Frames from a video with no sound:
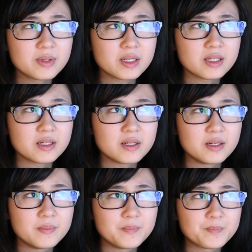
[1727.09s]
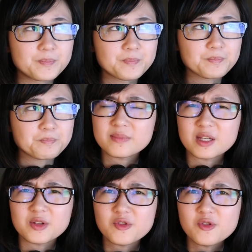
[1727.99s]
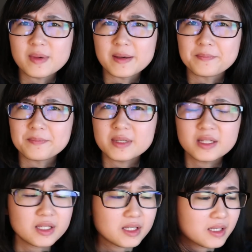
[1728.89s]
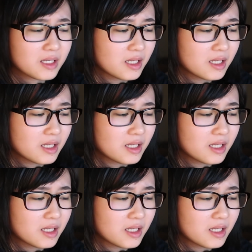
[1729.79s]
but I don't know, man. It's